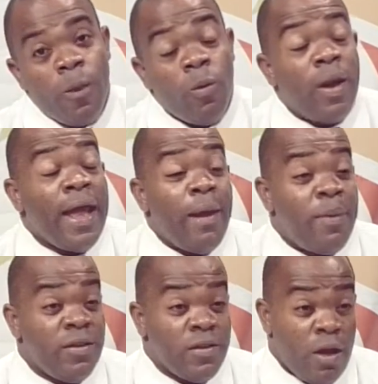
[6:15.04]
What
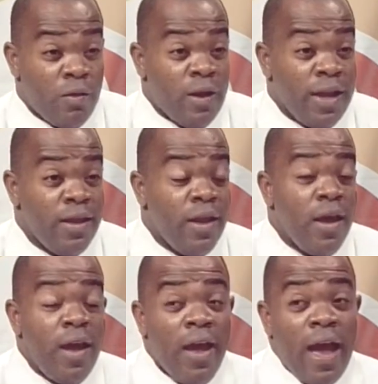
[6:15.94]
happens now, right?
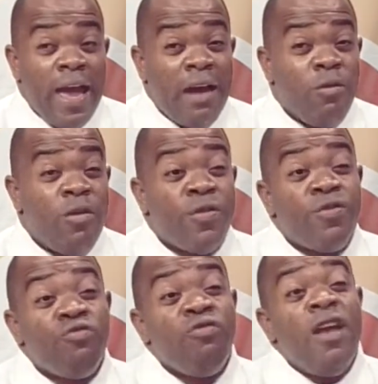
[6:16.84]
I have over
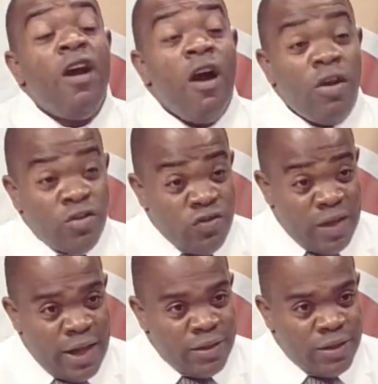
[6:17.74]

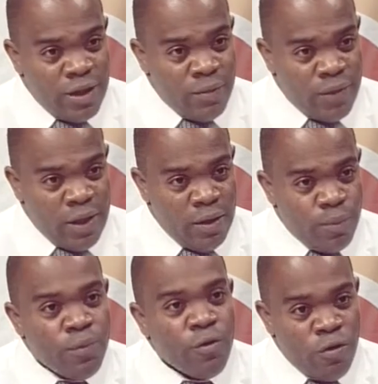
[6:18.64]
300 and something
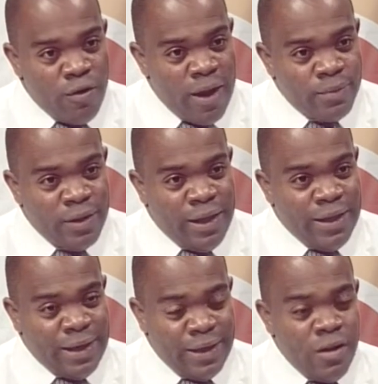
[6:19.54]
programs on the
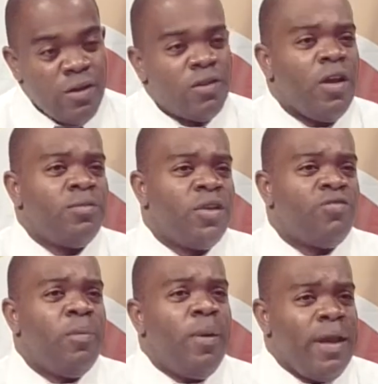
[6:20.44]
internet, so I'm just
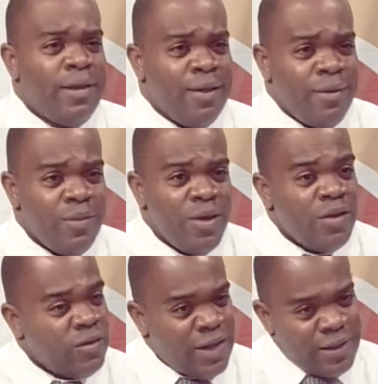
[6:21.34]
replaying them.
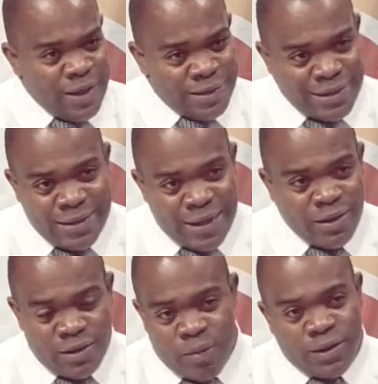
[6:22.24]
So there's not a
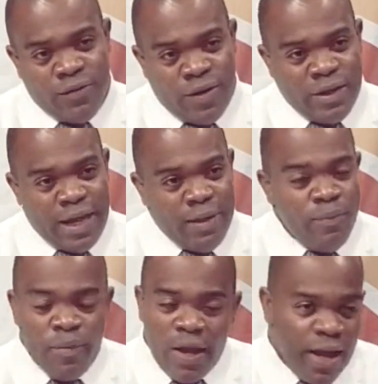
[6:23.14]
set specific time.
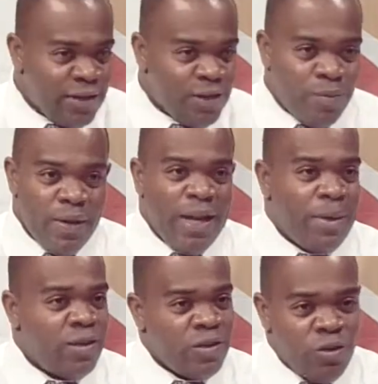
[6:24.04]
I just play them.
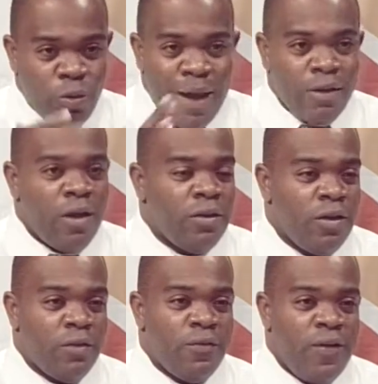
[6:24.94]
I just go back
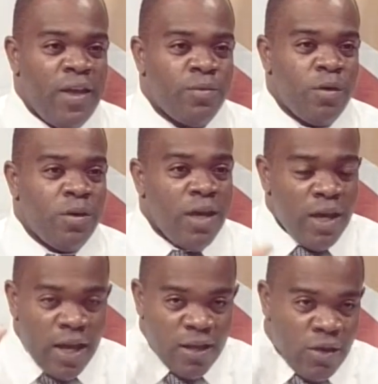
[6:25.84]
on Facebook,
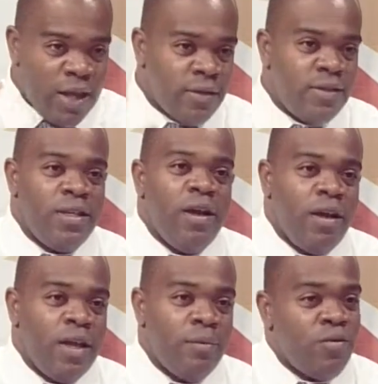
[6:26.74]
and you can see
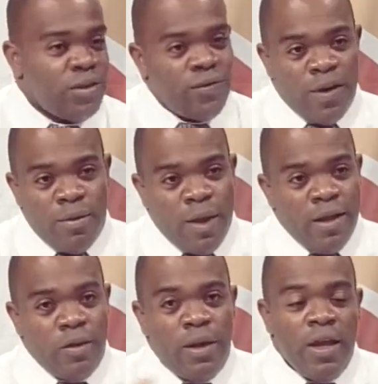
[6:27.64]
all them, Christopher
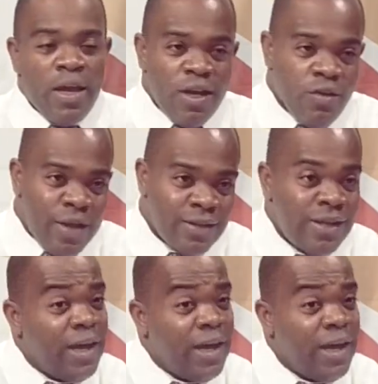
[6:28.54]
Emmanuel, and you can see.